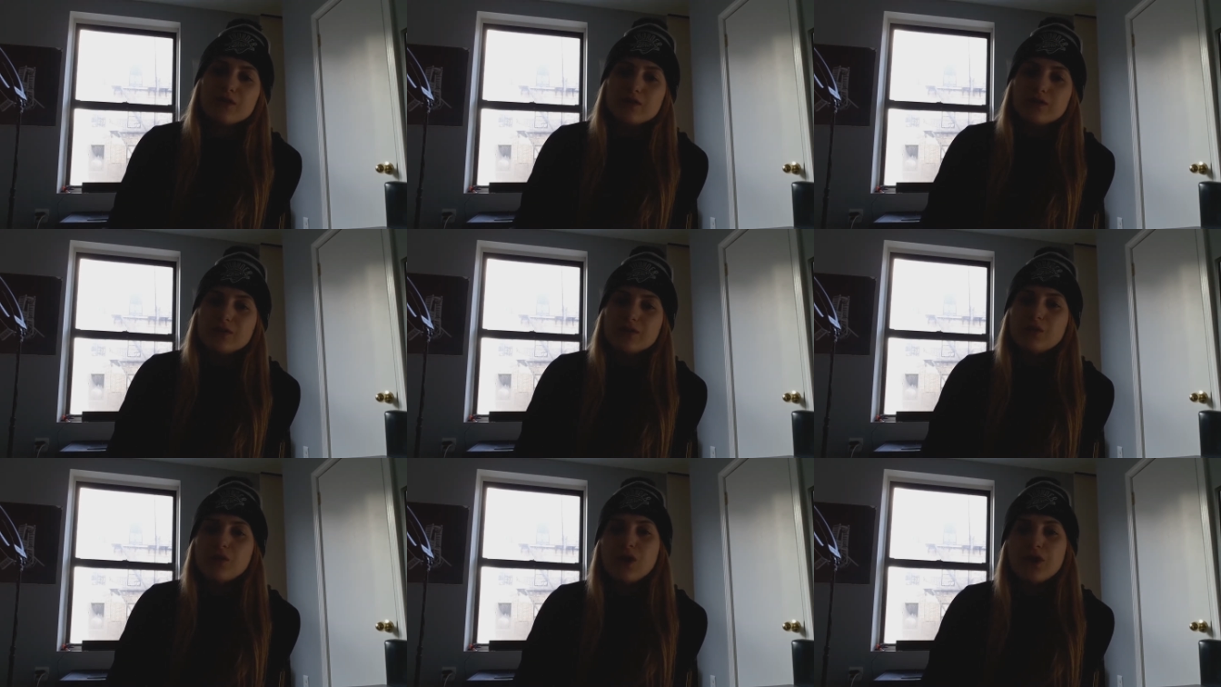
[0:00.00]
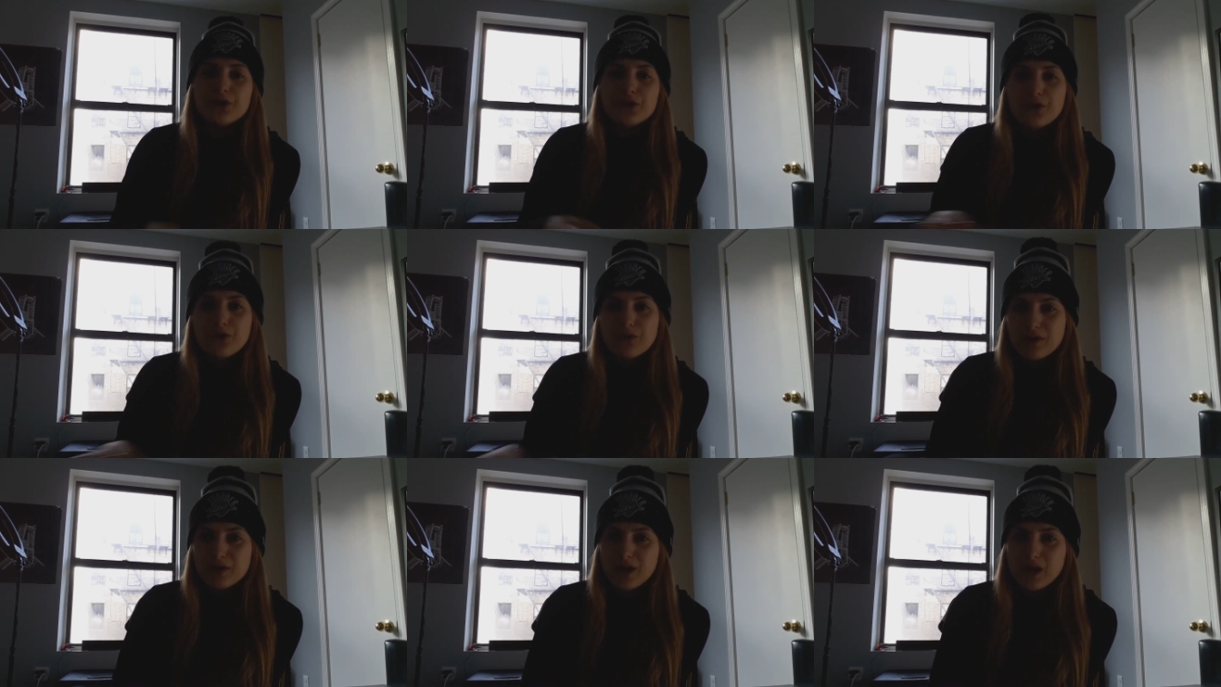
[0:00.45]
you all
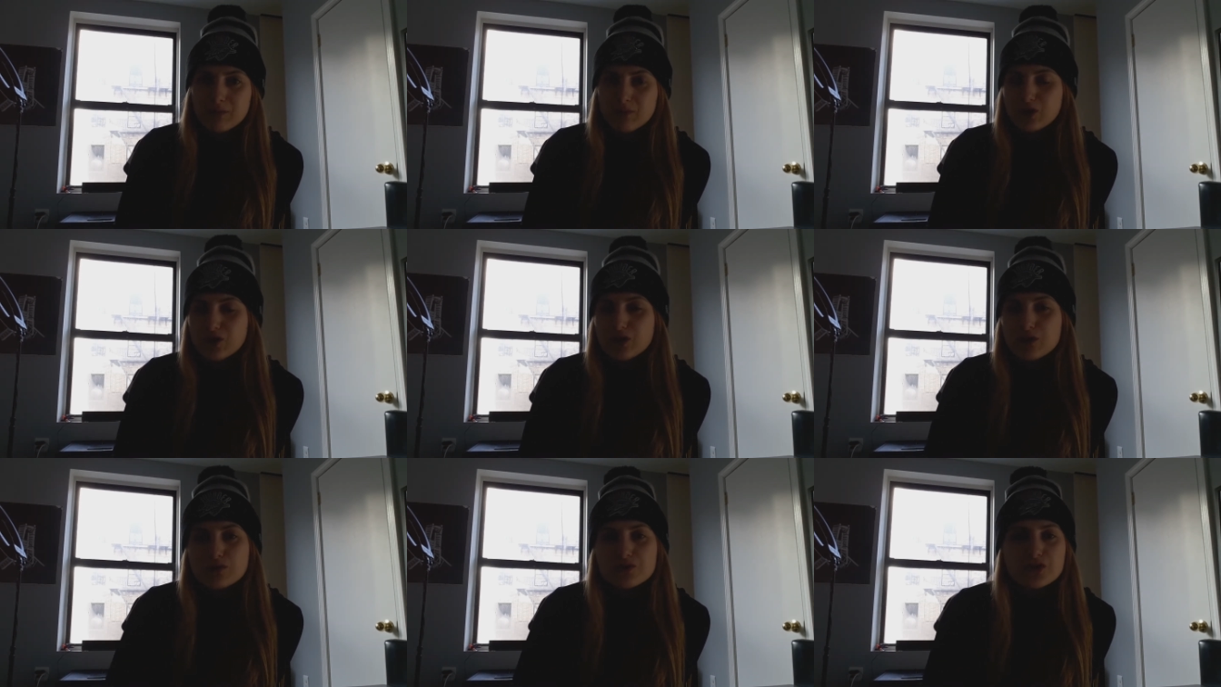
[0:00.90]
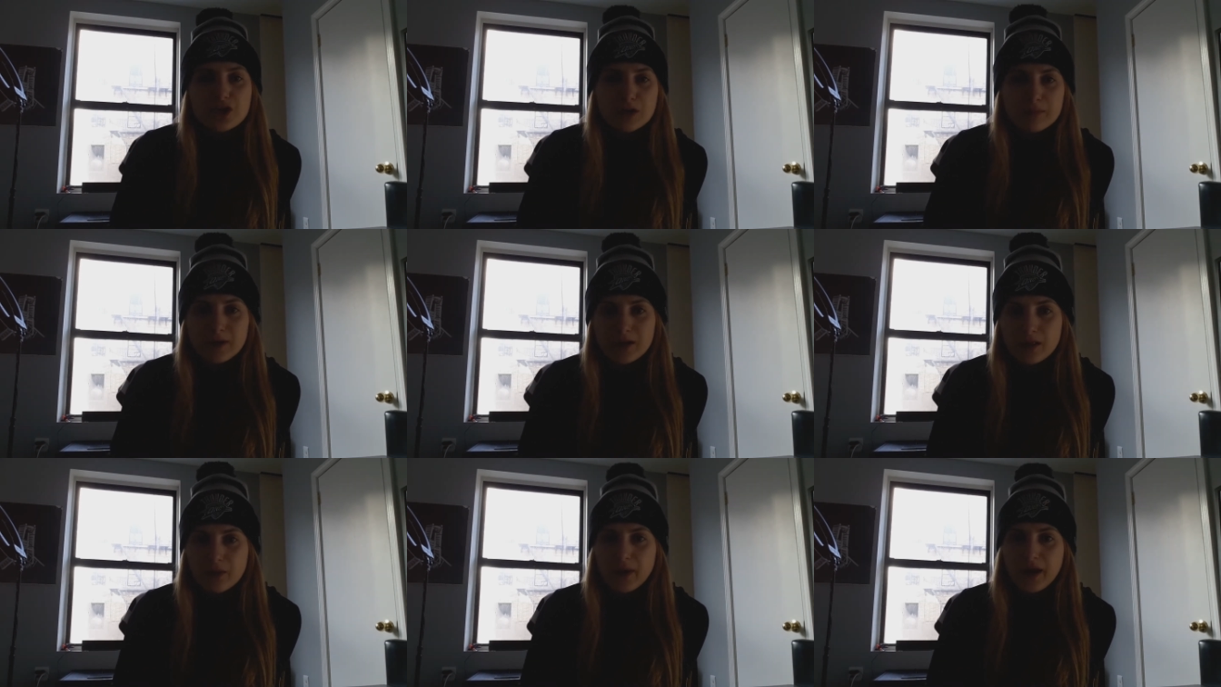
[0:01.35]
know that I'm a huge
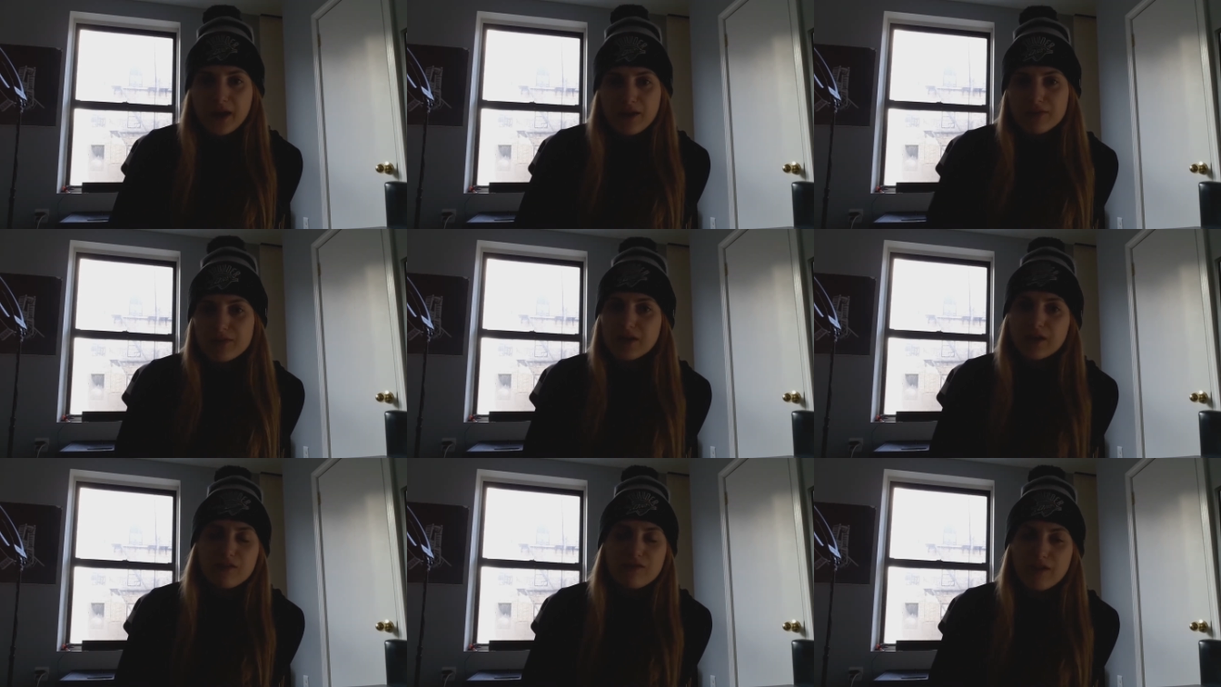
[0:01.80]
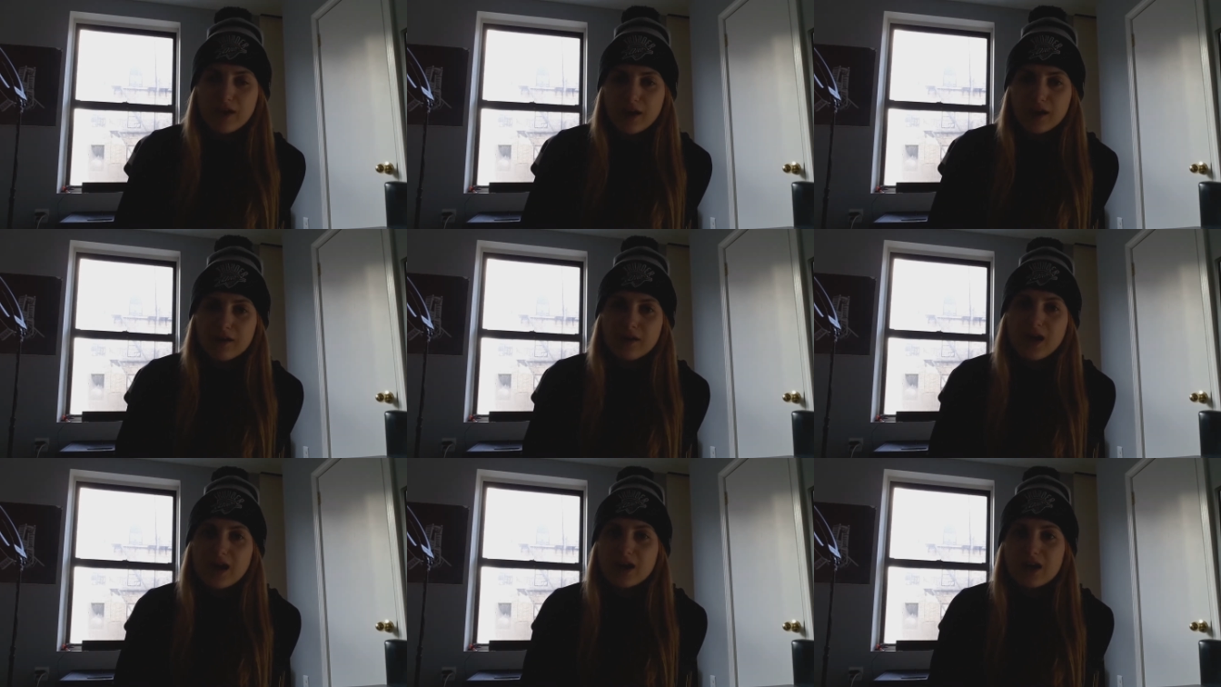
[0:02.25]
Carmelo Anthony
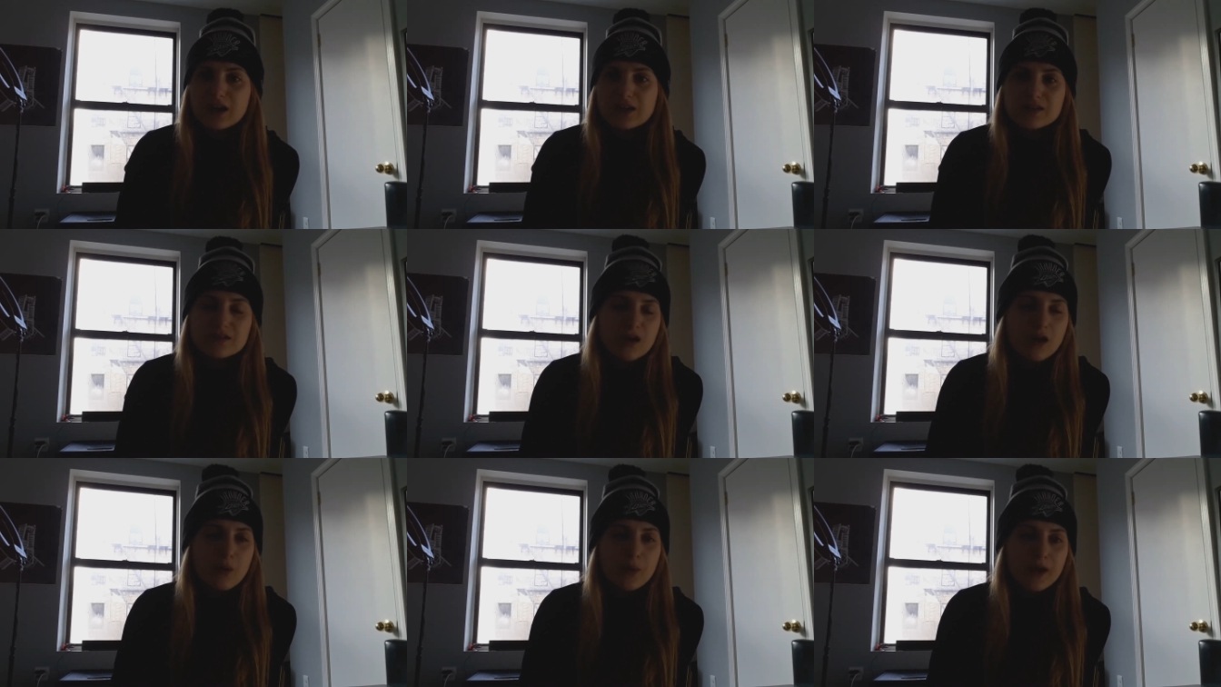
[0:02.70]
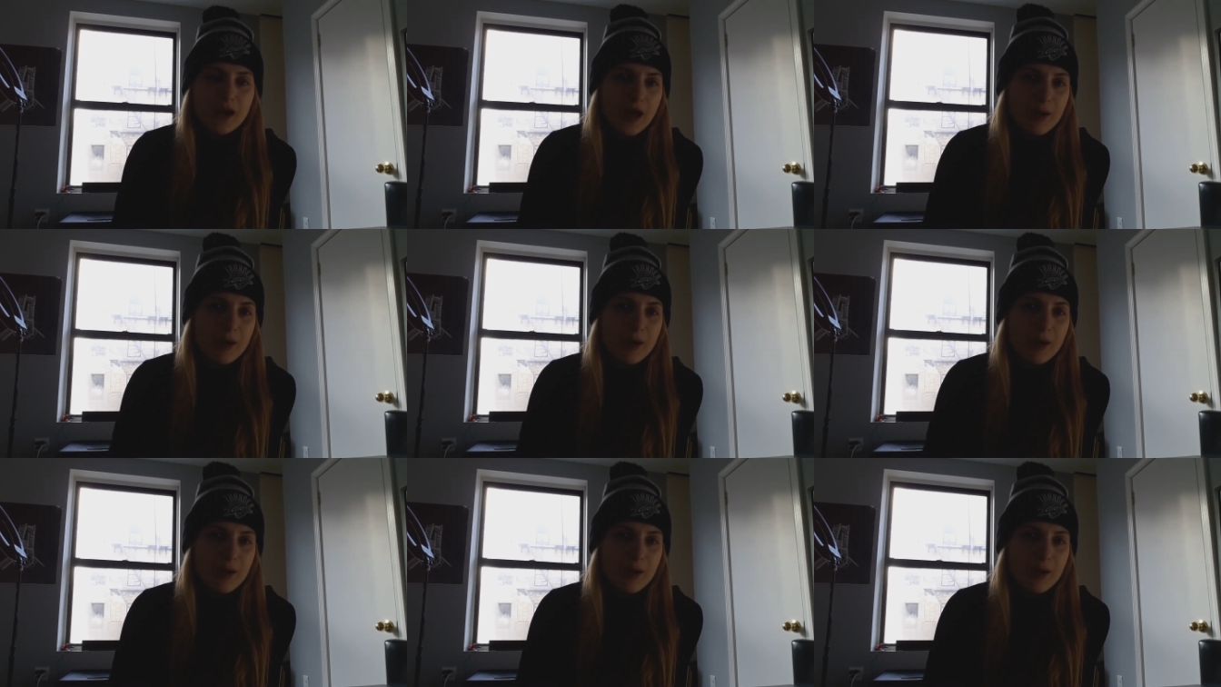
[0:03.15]
fan, and I saw what